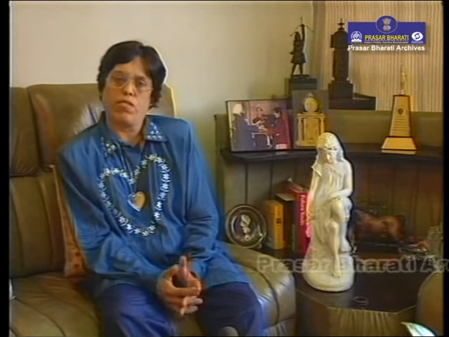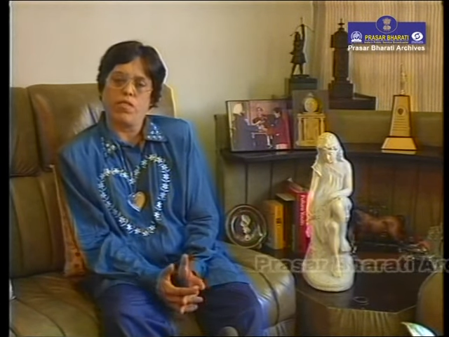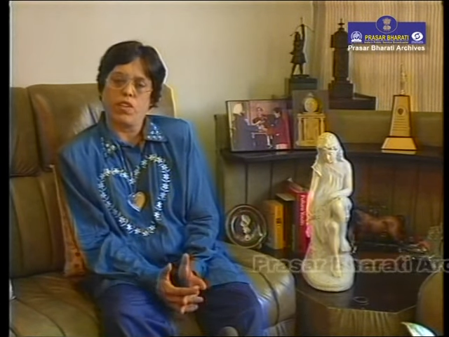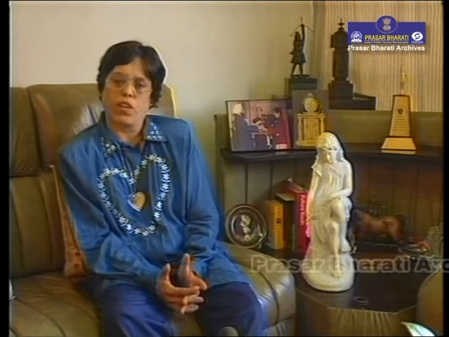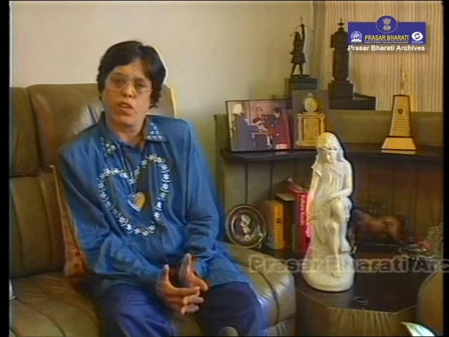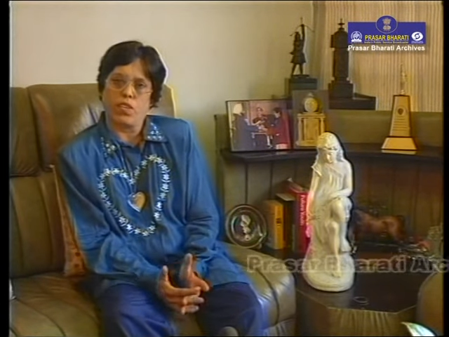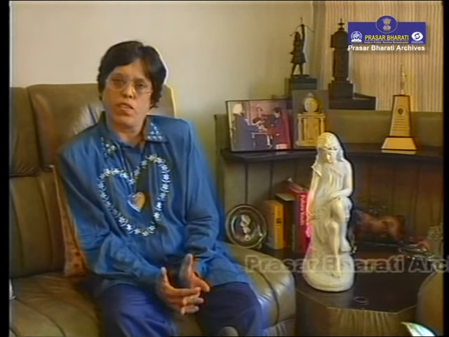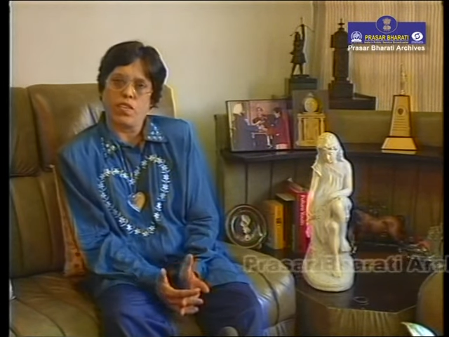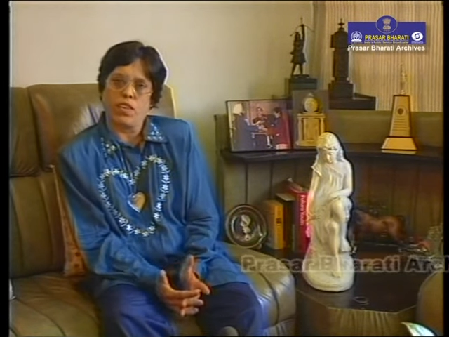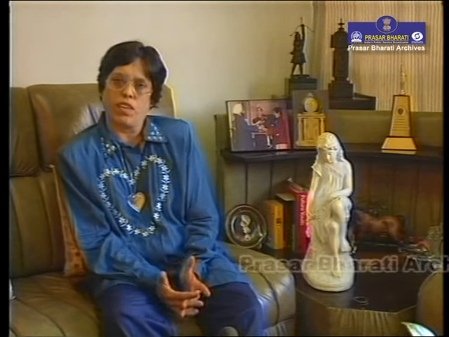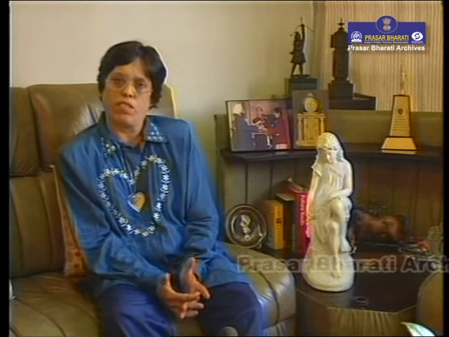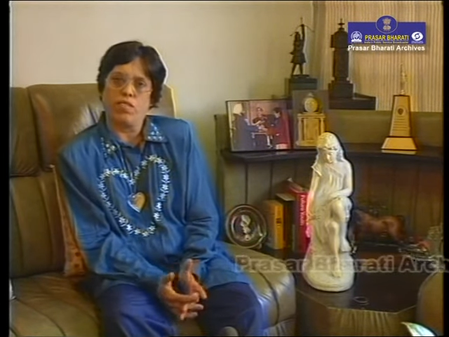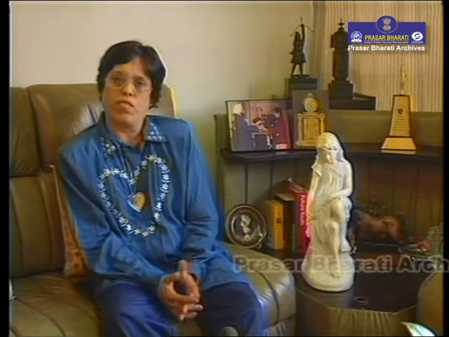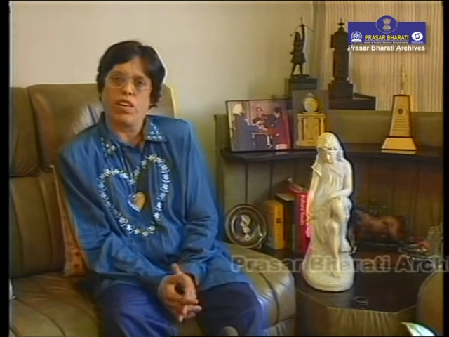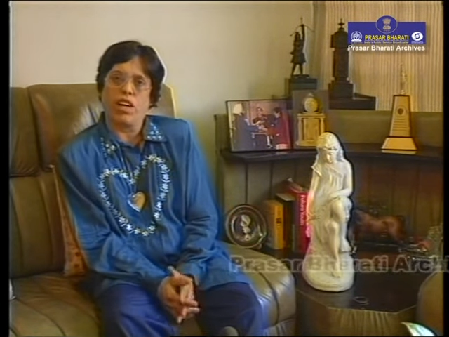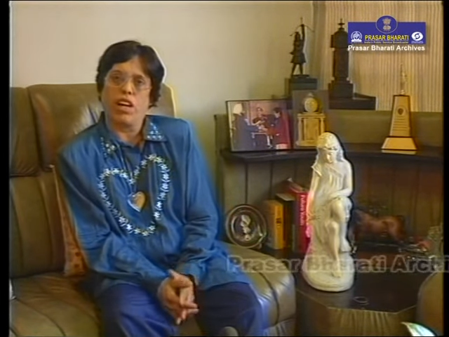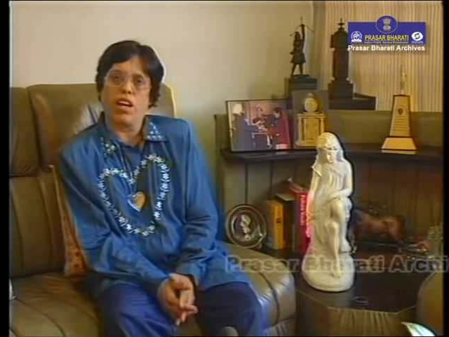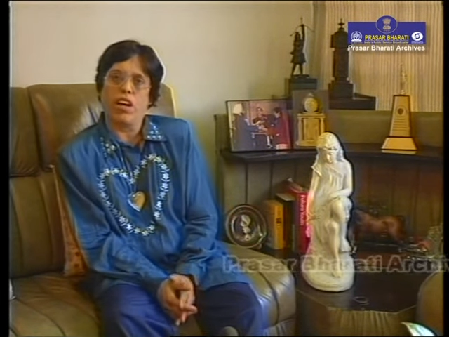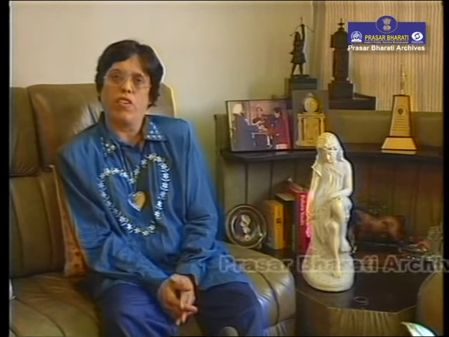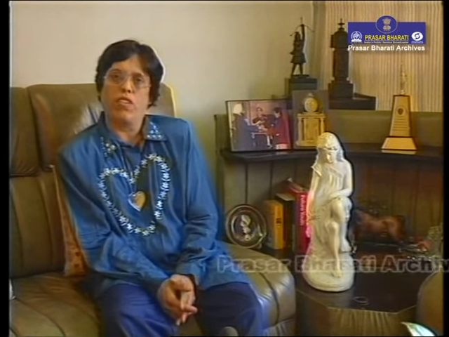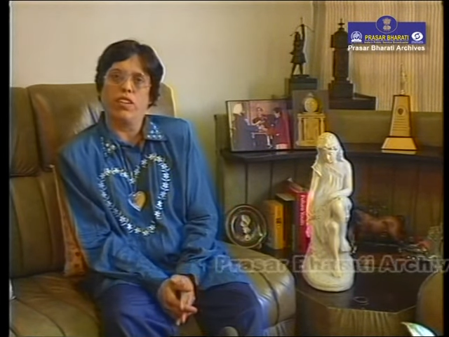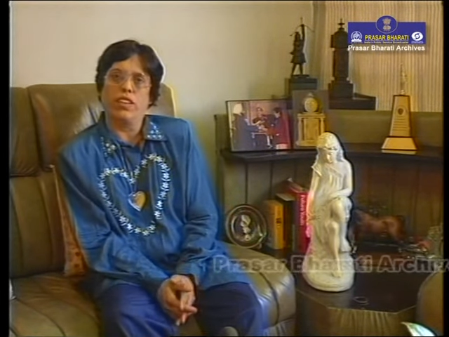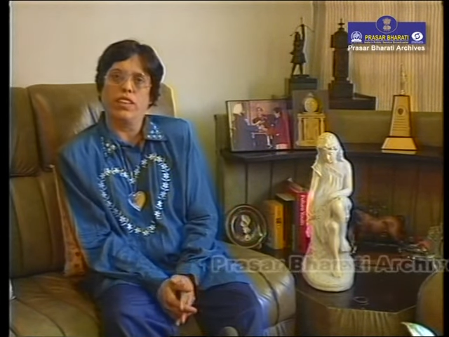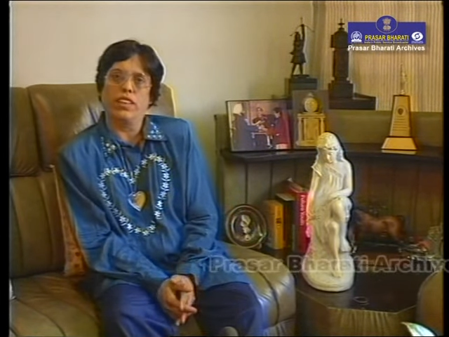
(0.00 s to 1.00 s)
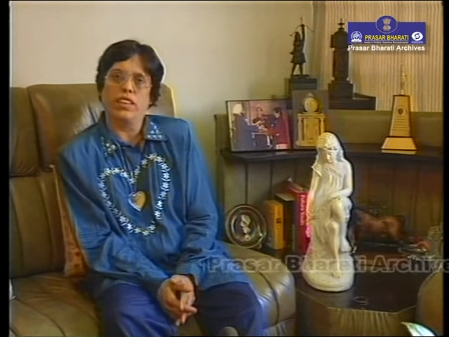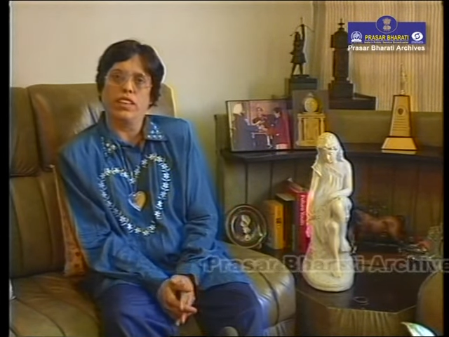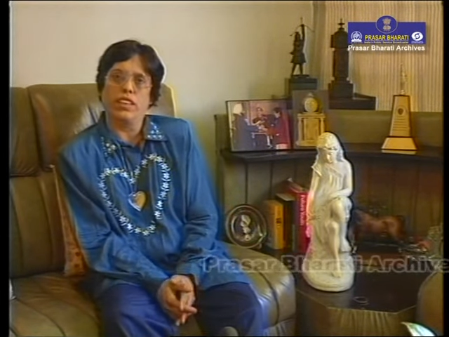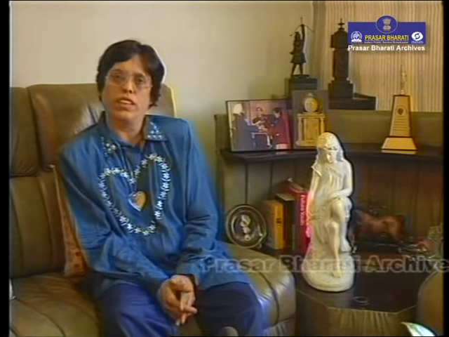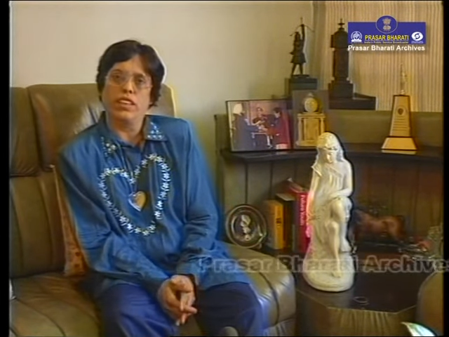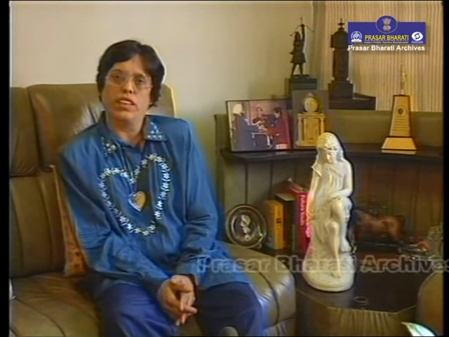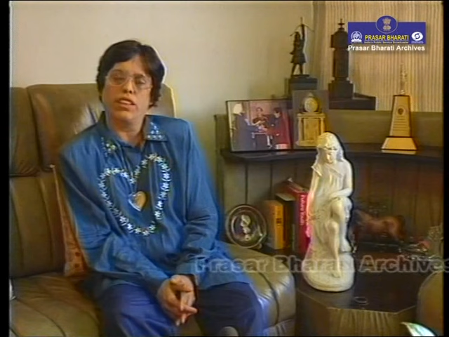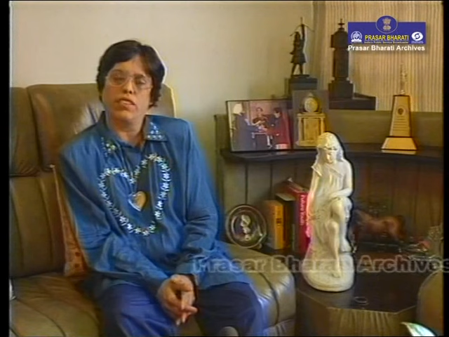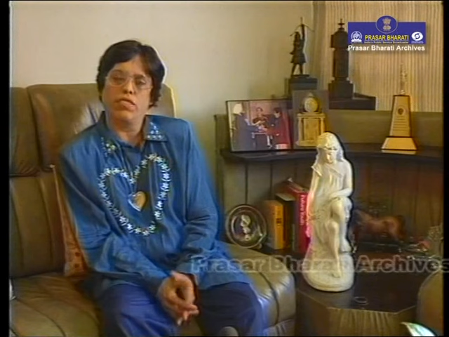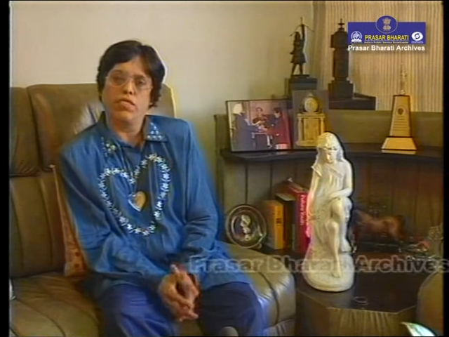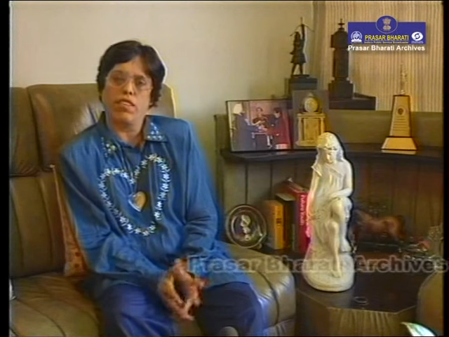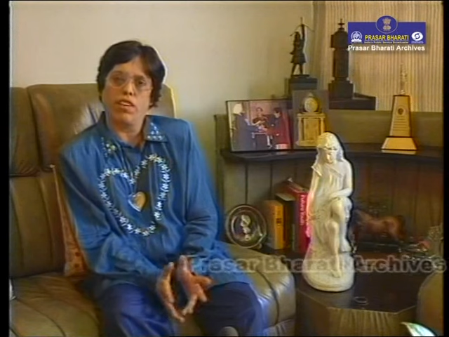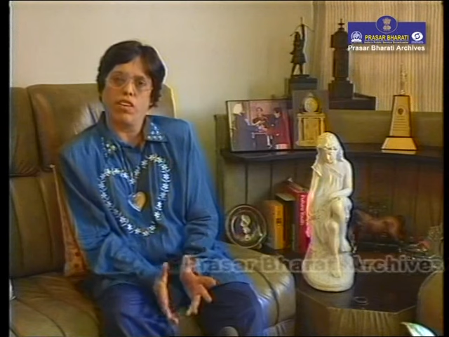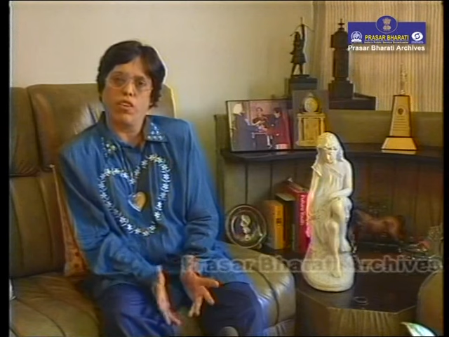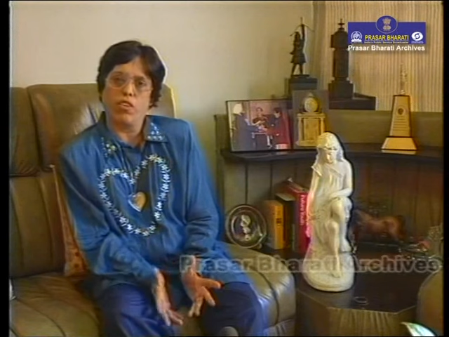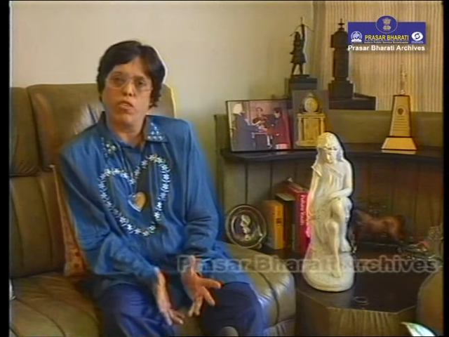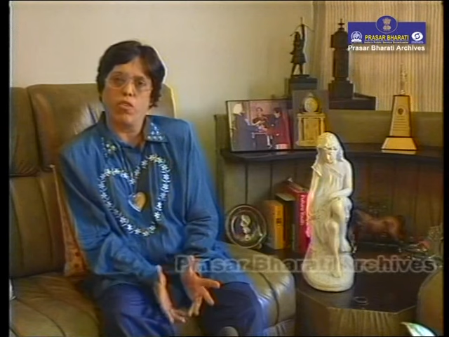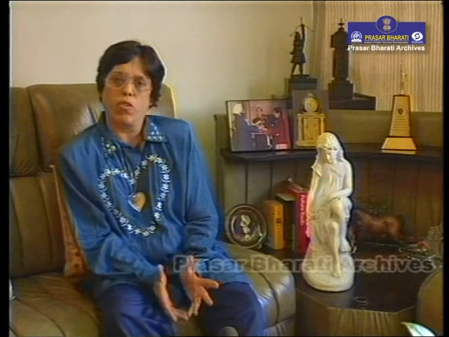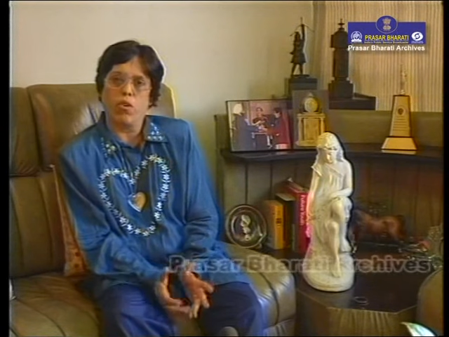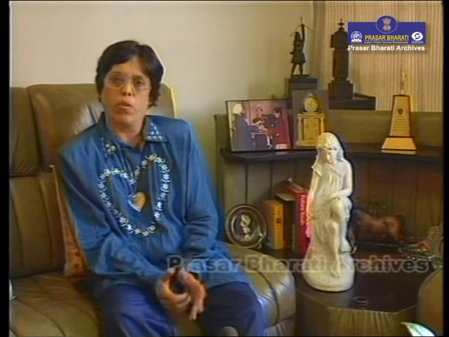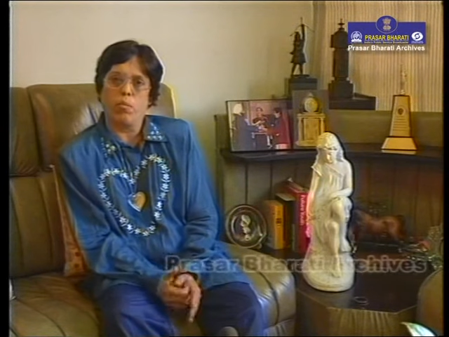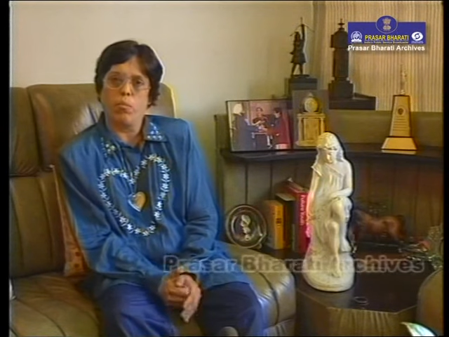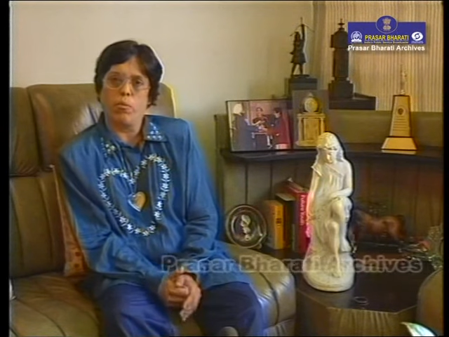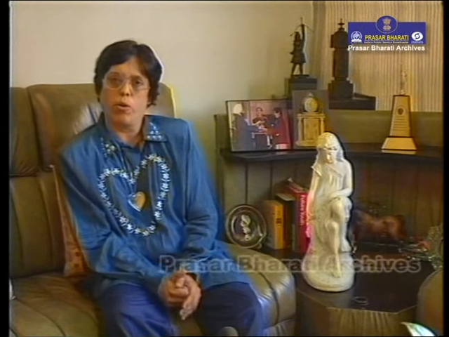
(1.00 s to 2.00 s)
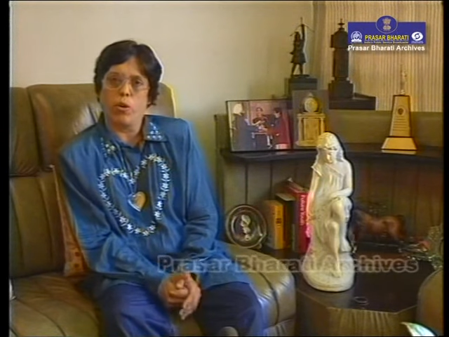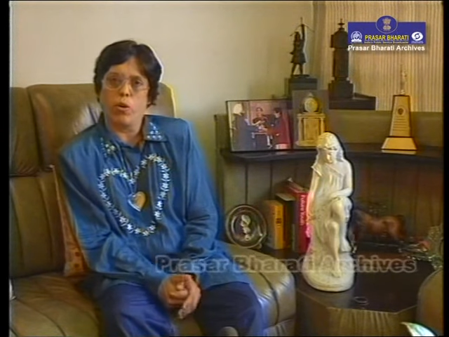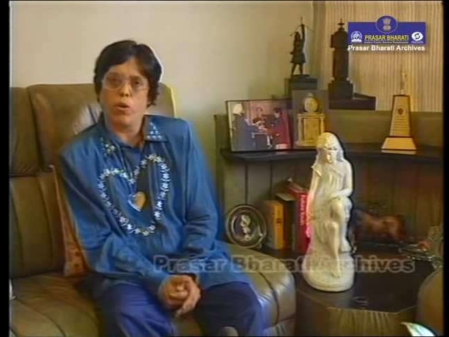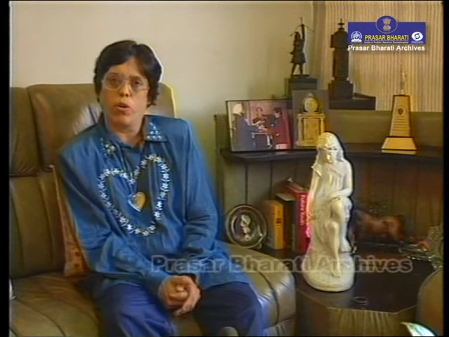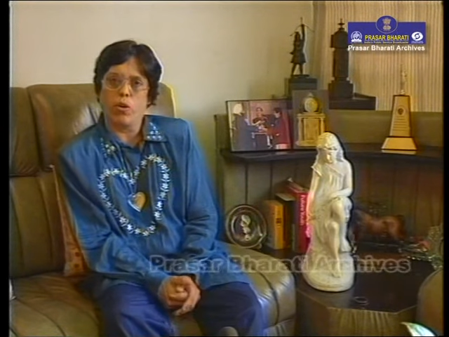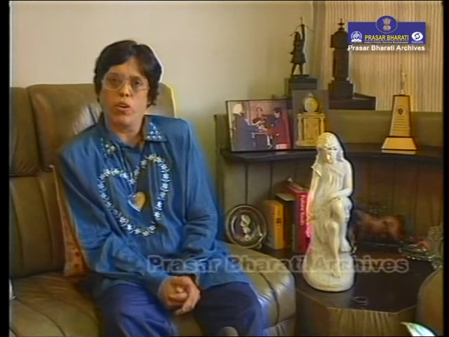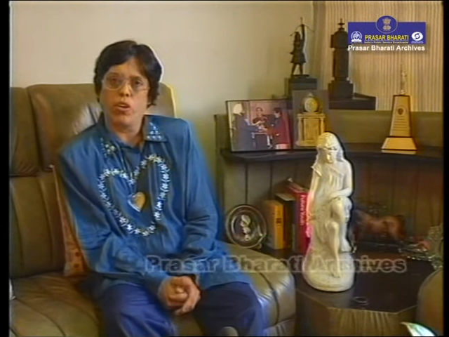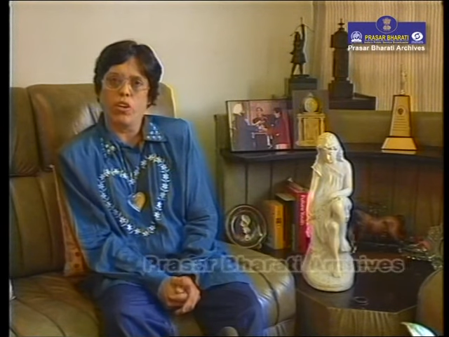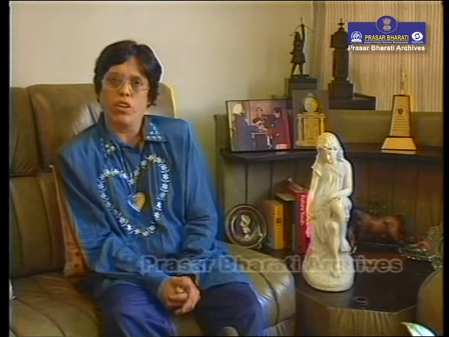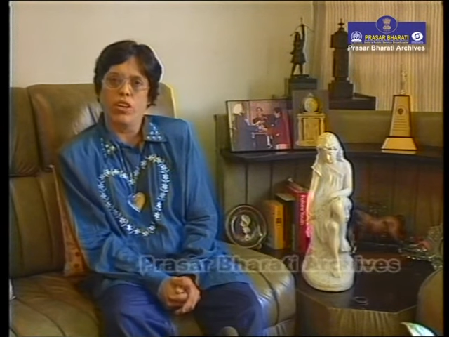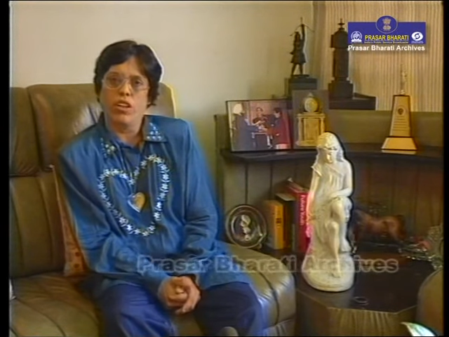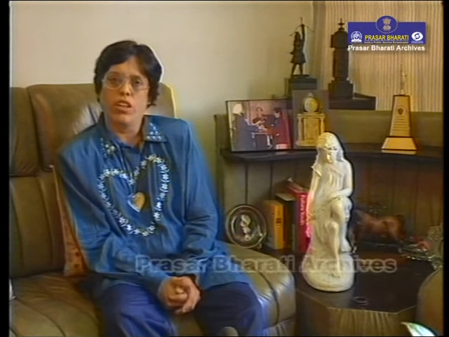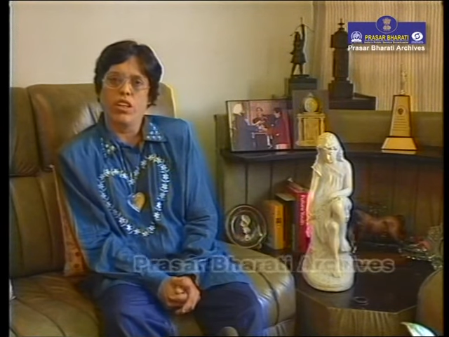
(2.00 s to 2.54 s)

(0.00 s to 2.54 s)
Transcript: for some clearances when you go abroad,